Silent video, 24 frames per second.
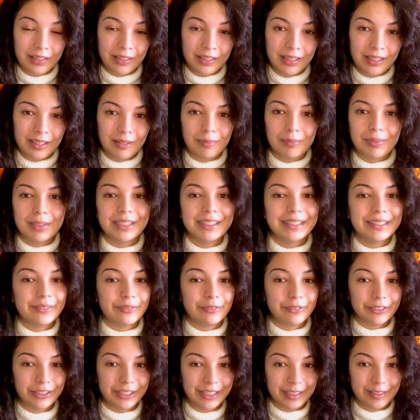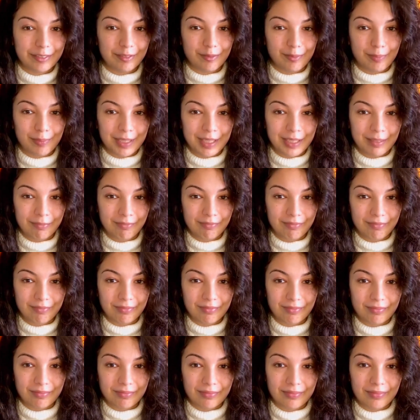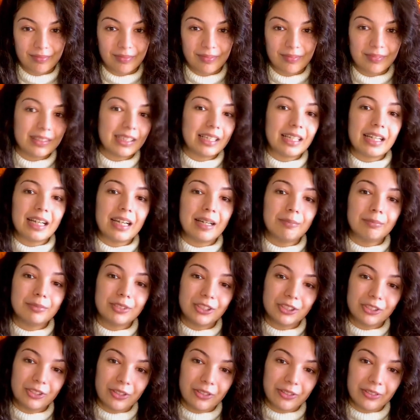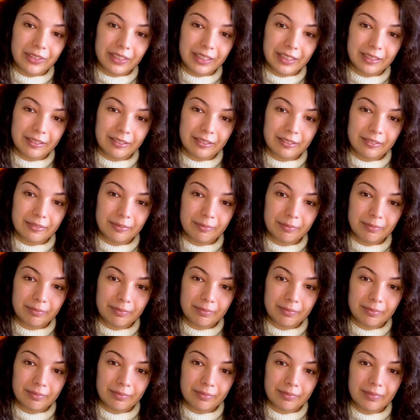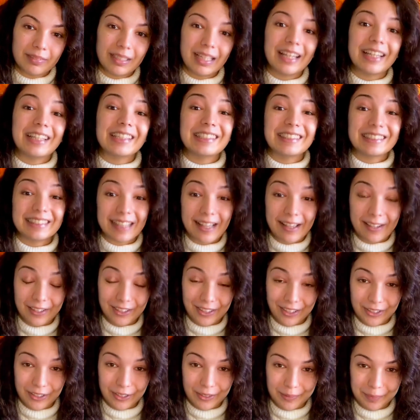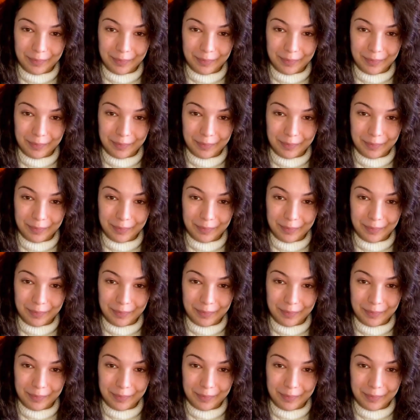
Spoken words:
please forgive me, I'm sorry, and thank you.